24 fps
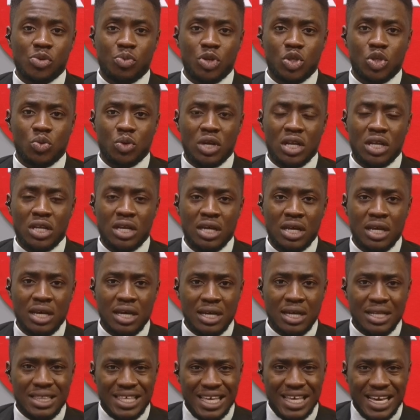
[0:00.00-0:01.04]
between
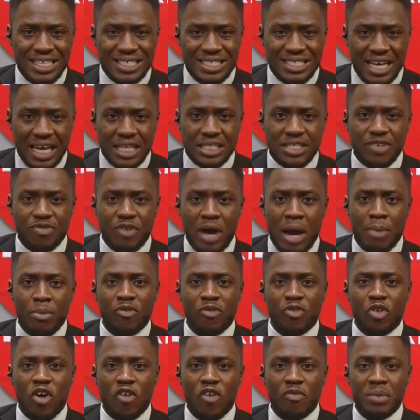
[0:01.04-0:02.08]
the executive arm
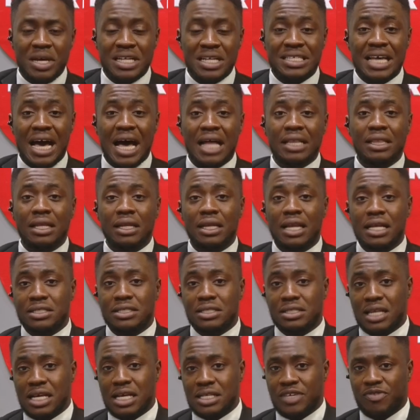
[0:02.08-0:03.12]
of government and the
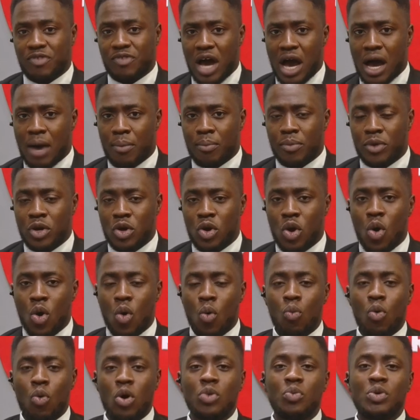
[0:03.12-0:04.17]
legislative arm,
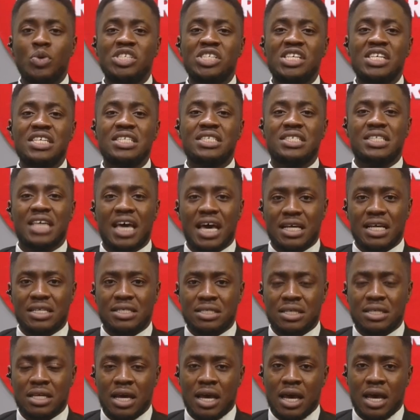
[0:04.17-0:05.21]
one which he
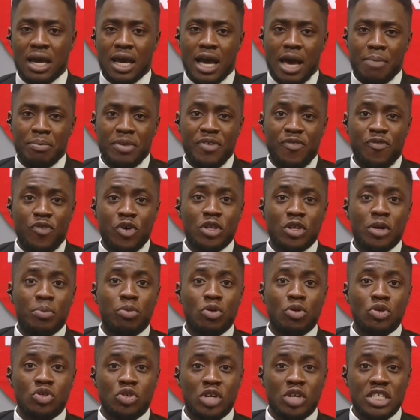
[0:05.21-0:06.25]
says can be further
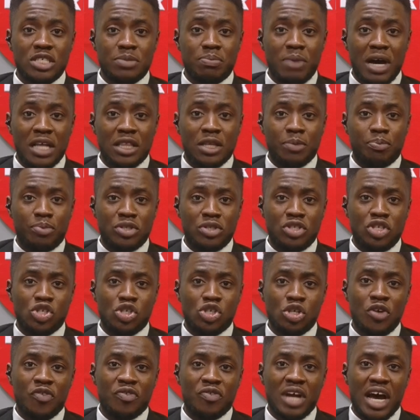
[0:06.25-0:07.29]
buttressed by the
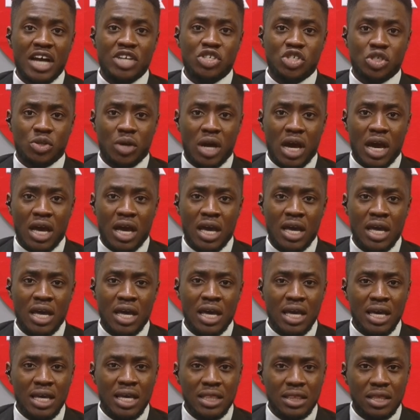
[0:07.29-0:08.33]
position of Nigeria
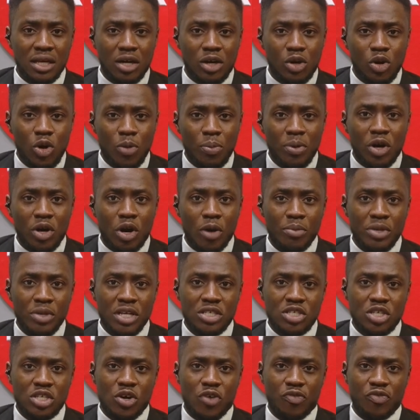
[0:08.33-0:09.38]
in the global
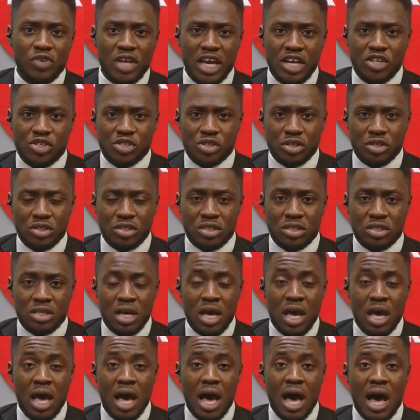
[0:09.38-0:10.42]
community of nations
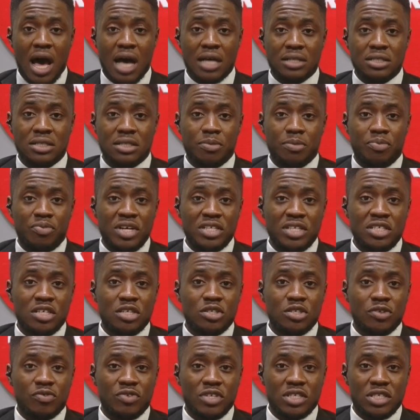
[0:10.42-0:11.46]
as the
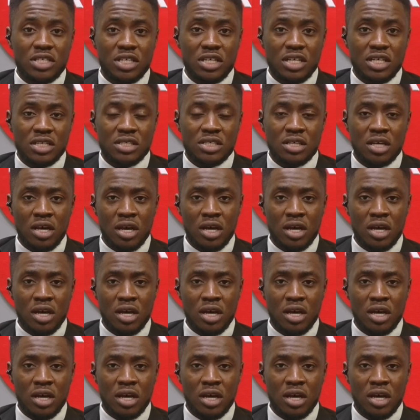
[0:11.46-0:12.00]
president of the Senate